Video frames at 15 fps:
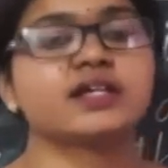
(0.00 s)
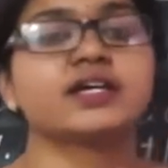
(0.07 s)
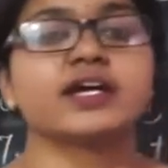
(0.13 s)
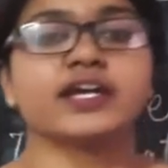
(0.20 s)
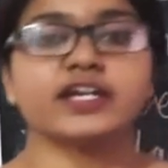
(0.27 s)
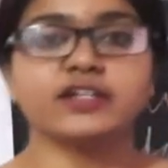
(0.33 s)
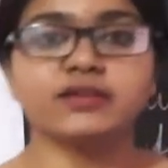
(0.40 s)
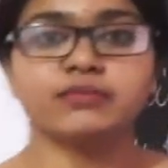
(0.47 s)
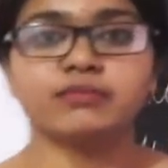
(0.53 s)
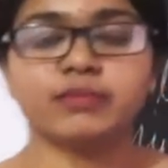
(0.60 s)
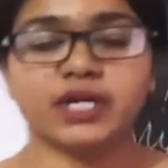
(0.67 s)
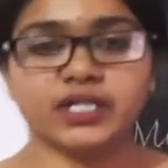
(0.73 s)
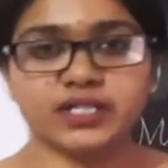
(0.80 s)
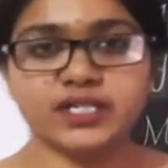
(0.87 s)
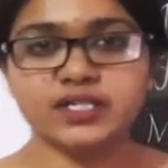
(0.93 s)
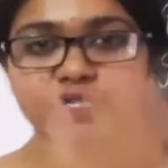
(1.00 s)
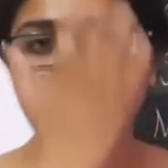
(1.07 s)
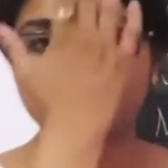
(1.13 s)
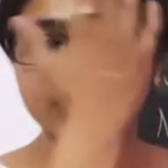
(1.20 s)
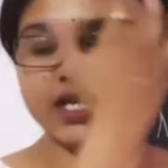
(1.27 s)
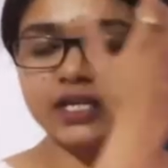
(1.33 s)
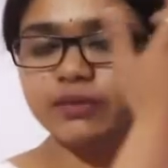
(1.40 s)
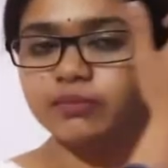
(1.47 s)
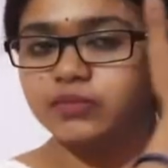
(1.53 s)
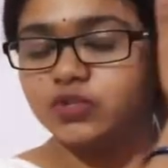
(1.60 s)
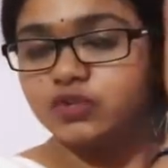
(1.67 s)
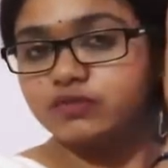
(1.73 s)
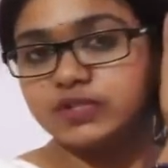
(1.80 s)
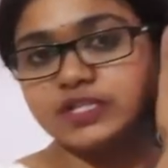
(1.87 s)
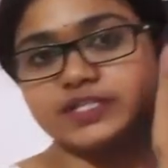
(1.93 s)
In mother's name, you
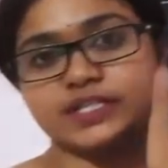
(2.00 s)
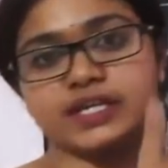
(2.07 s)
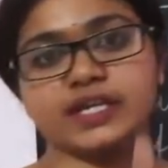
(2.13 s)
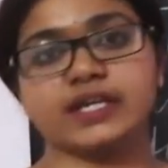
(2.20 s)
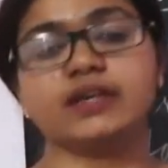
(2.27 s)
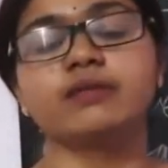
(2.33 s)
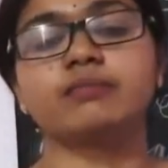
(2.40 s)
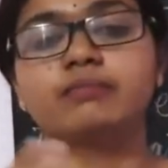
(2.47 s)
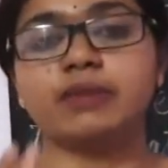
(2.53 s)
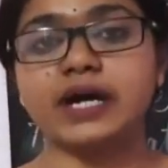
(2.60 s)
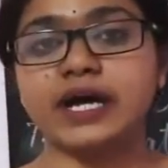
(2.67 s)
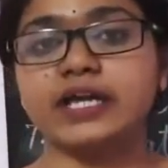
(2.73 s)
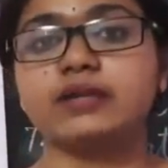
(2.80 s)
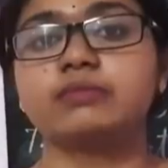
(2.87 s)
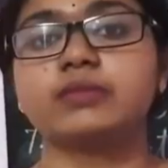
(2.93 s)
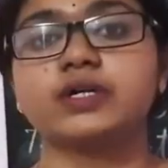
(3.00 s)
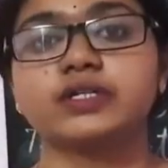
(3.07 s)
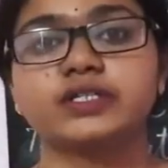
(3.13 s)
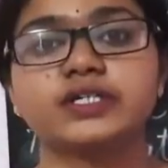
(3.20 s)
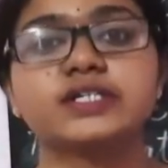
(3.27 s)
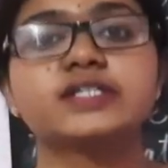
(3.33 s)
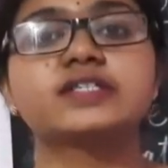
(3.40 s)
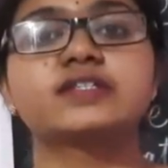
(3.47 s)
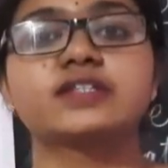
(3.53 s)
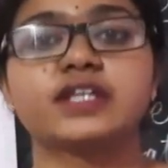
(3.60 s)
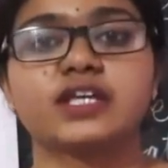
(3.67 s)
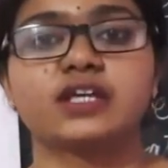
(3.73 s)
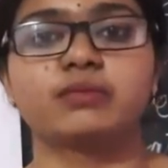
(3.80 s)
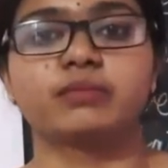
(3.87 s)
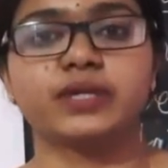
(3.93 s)
will say, my mother's
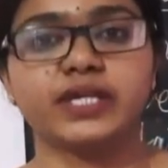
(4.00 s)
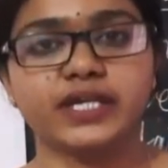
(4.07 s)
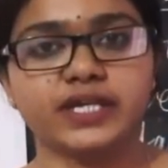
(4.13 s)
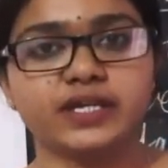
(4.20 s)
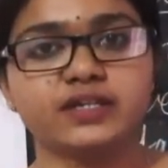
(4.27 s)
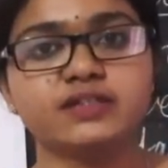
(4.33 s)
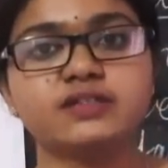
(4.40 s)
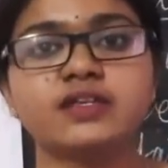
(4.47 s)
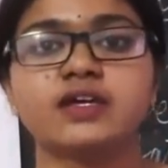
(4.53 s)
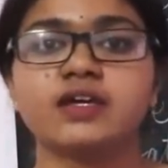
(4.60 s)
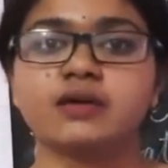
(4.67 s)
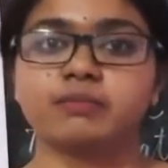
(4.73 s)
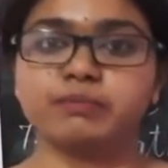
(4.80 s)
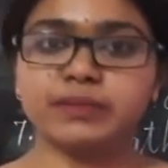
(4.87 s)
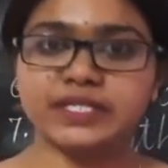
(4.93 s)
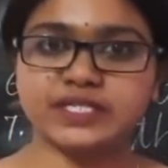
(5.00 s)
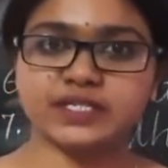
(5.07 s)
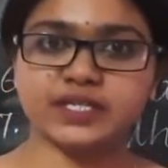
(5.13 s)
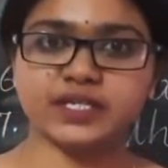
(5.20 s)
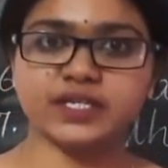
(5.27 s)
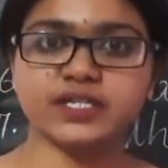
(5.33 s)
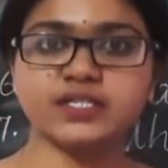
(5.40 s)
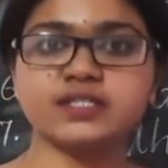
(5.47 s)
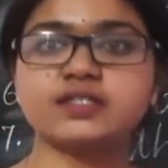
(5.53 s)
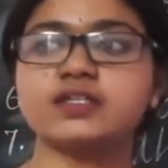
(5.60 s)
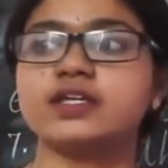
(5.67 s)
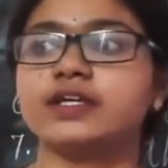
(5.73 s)
name is Mrs.